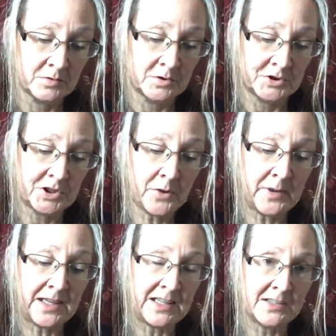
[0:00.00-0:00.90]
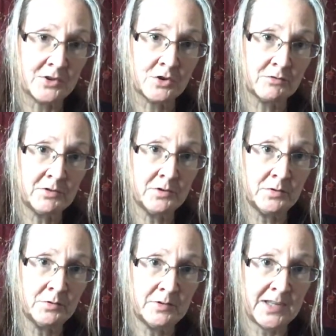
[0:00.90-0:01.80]
showing his
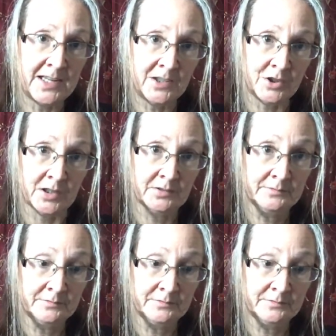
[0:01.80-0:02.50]
true nature,